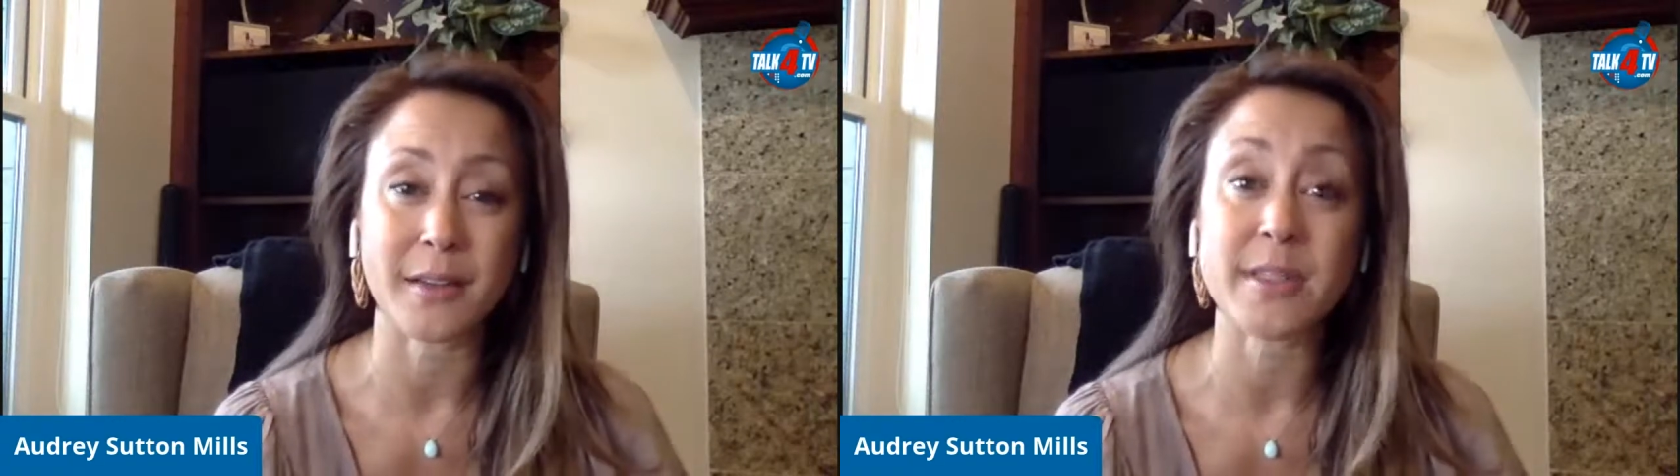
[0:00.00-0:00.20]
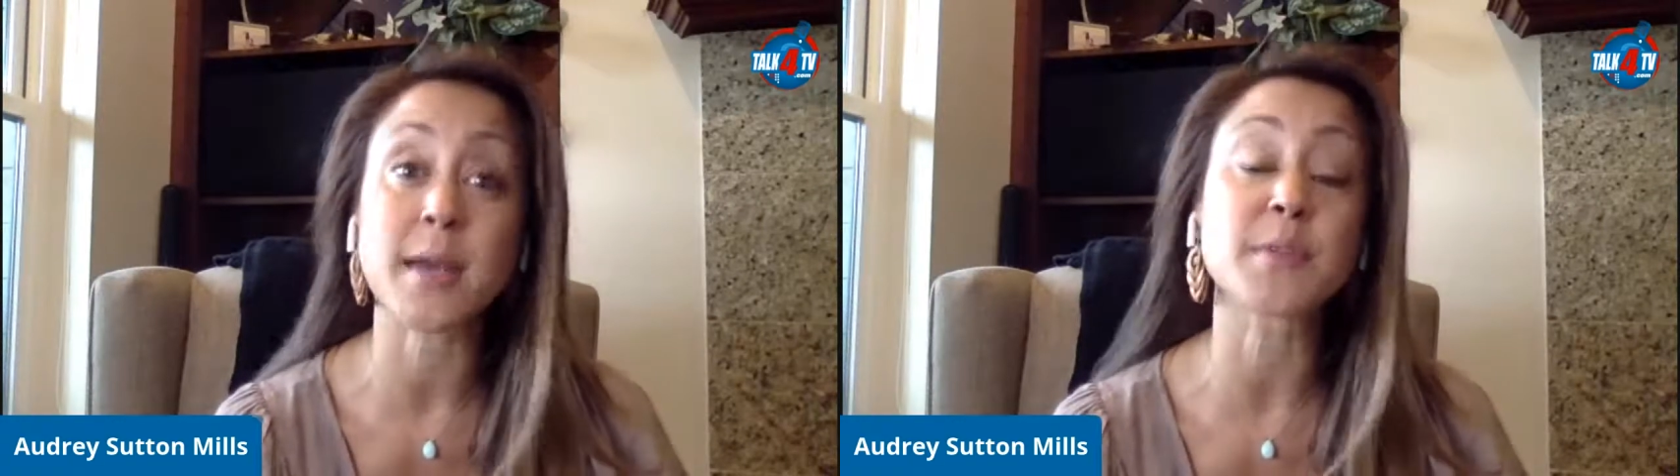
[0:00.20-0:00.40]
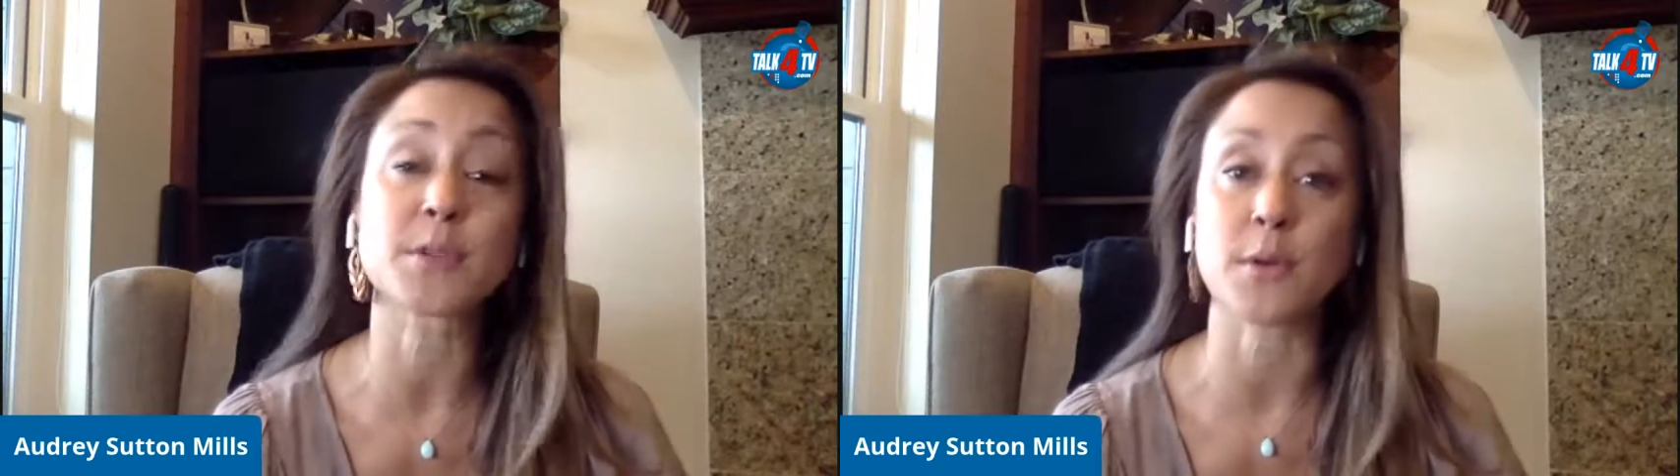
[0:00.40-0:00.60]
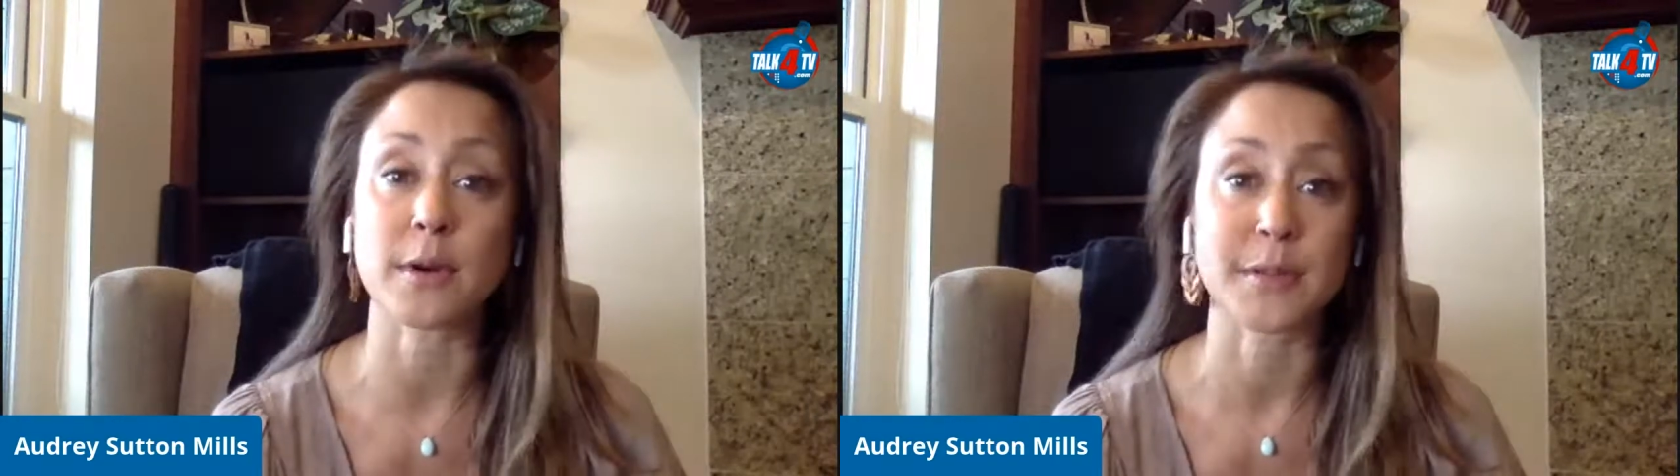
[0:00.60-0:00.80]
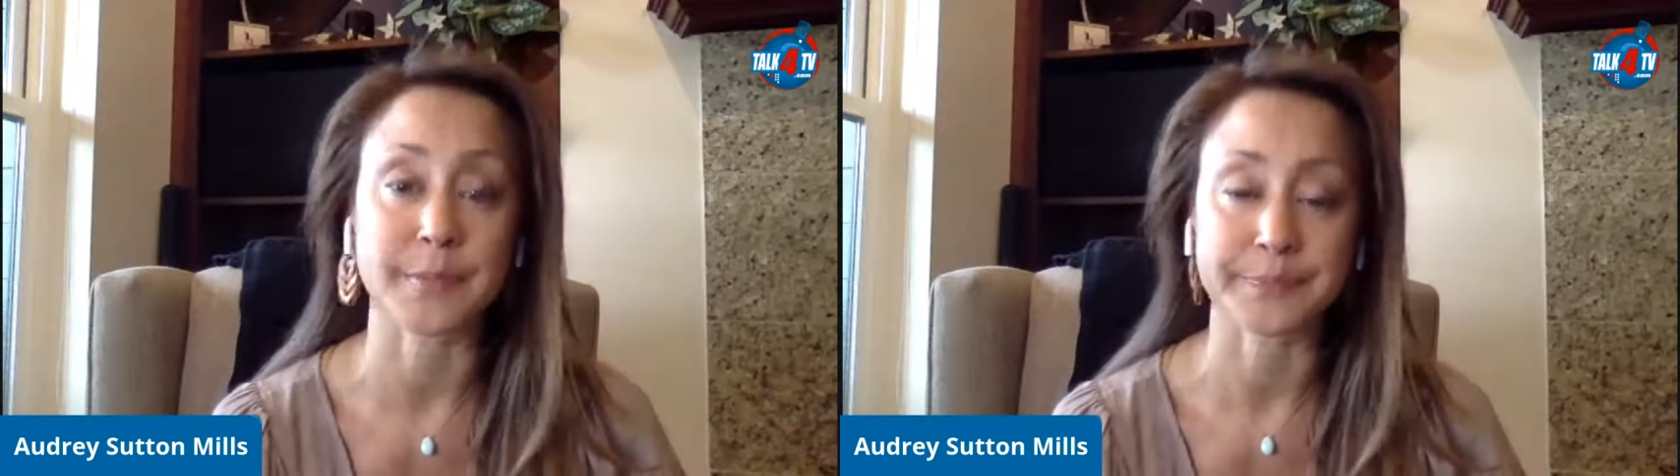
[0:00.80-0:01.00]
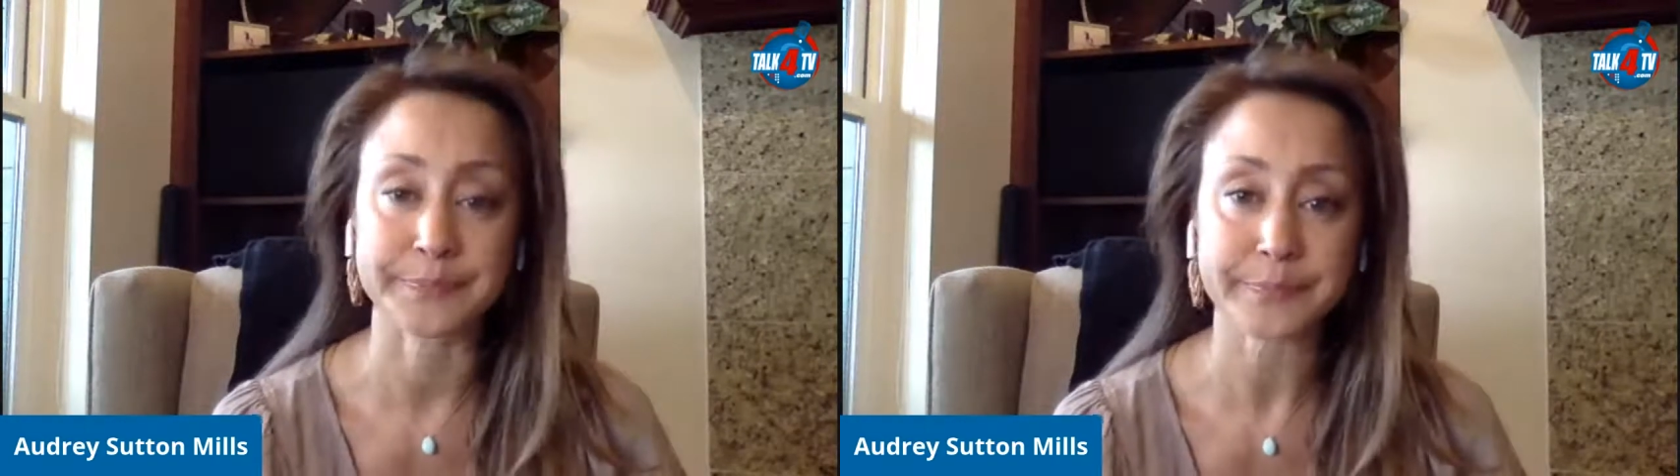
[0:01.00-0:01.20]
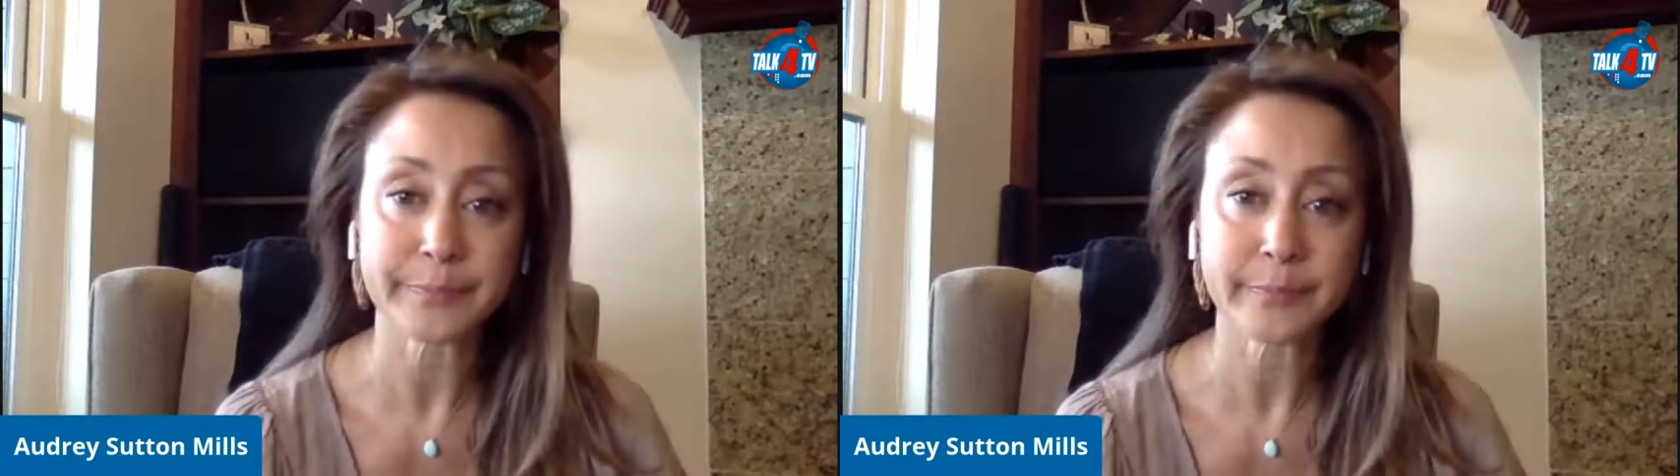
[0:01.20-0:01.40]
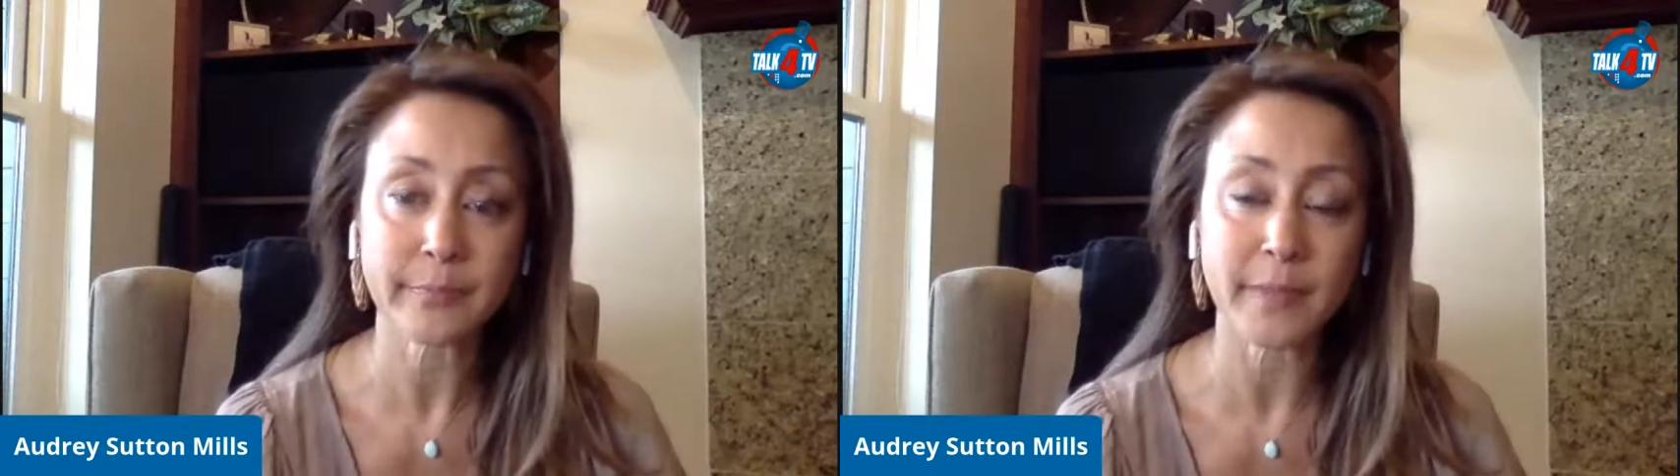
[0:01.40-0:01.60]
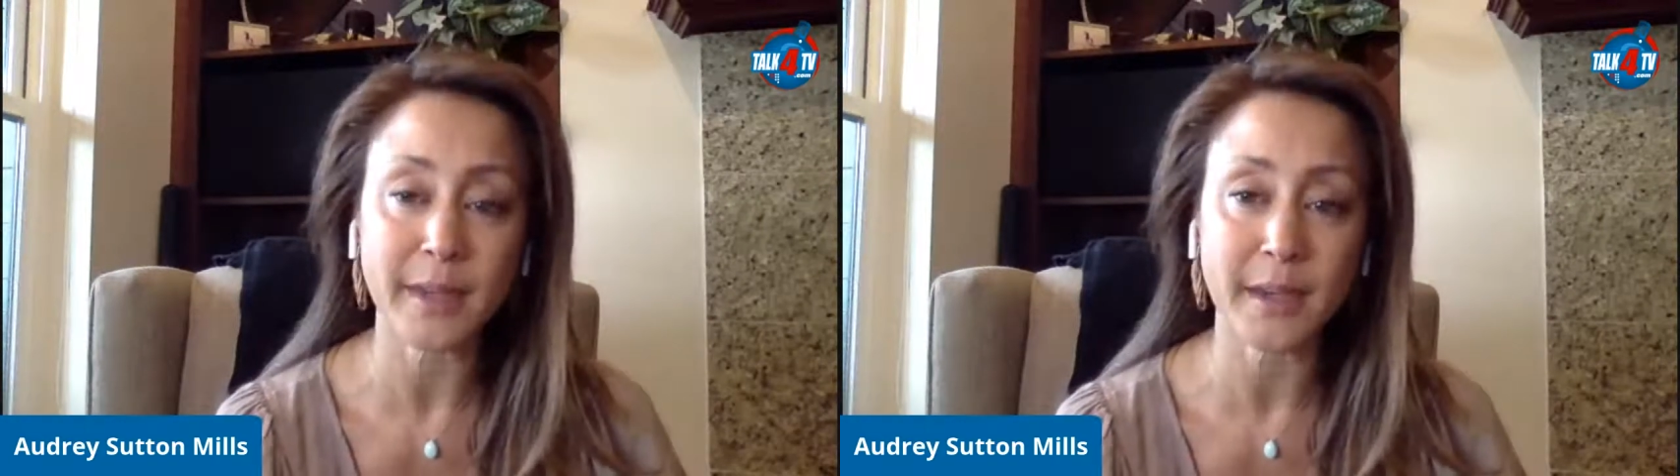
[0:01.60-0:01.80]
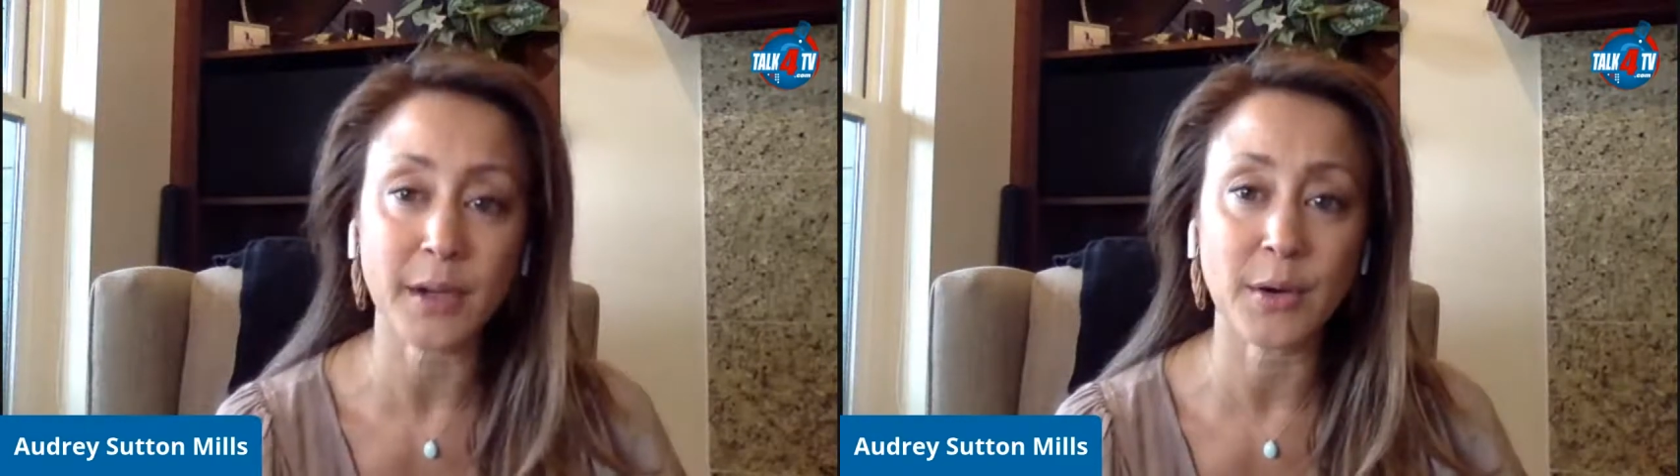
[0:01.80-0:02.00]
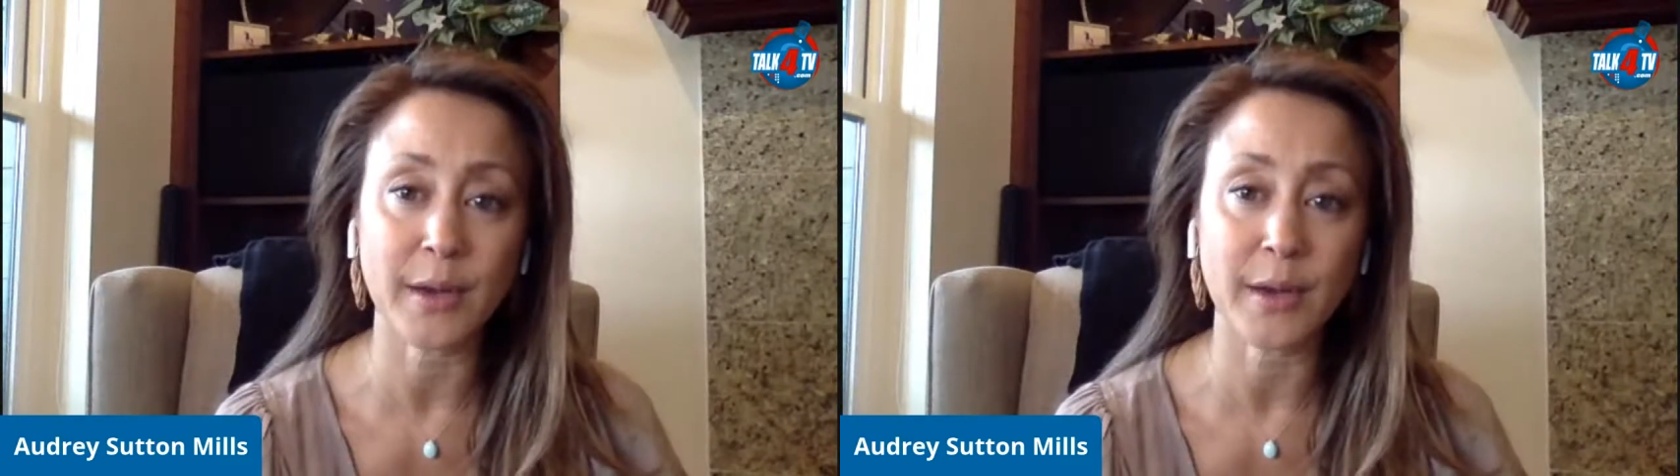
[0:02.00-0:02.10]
of some sort. And